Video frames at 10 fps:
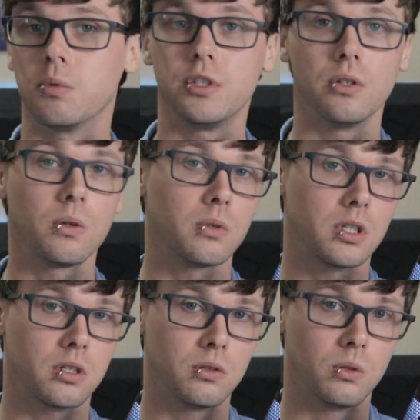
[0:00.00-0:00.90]
But you don't
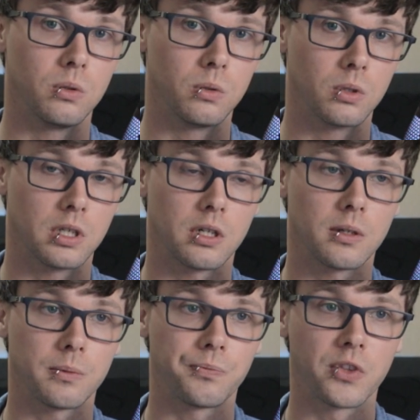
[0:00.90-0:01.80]
want to do
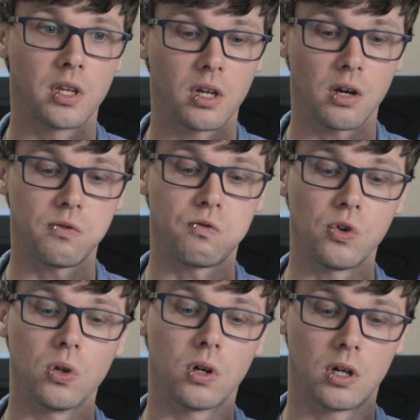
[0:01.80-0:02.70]
uh, a
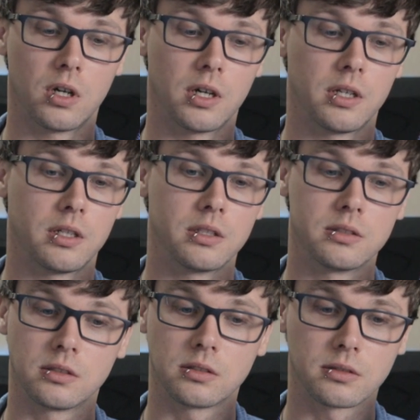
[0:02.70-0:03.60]
full
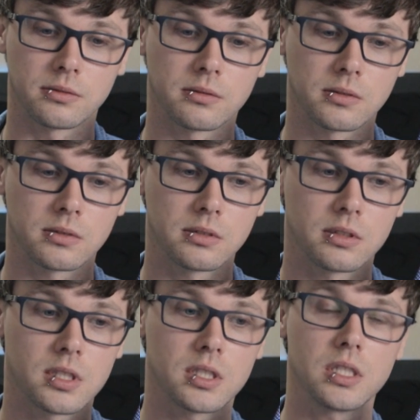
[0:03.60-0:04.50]
on
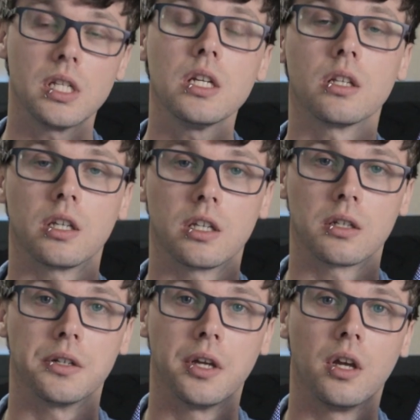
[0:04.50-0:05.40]

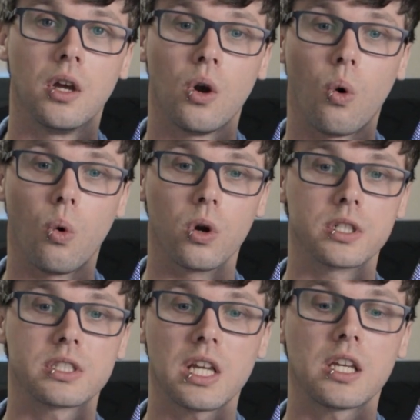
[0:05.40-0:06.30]
stealing
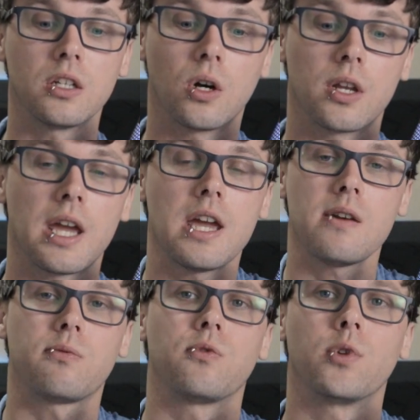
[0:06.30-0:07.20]
or taking on
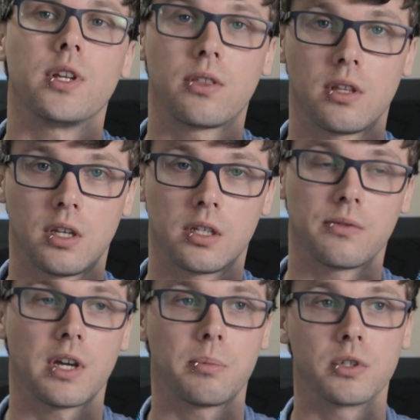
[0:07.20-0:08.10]
everything
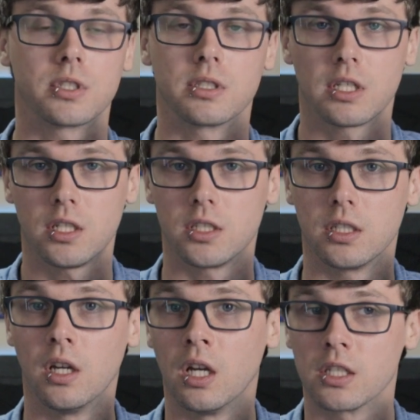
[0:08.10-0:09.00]
of that person's
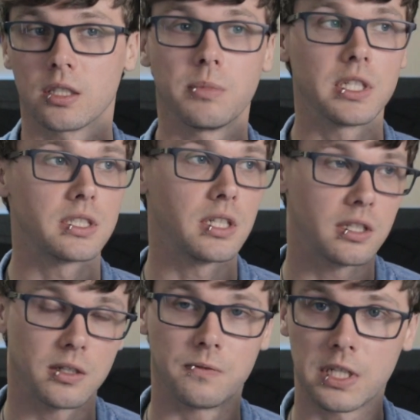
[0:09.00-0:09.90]
energy somebody's
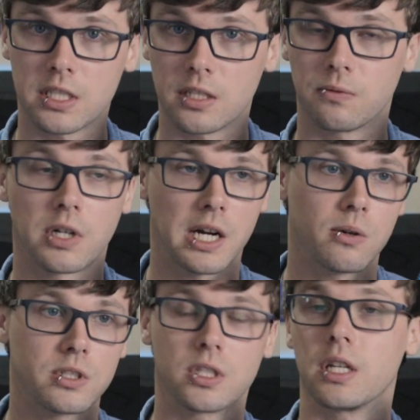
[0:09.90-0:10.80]
sitting there venting for
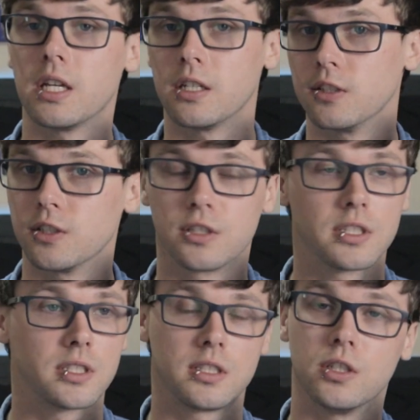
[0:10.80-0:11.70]
hours on end and you're
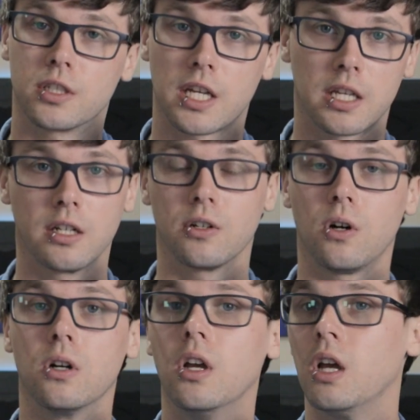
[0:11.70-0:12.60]
just you're taking it
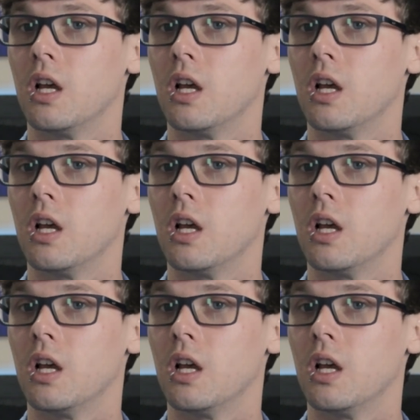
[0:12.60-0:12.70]
all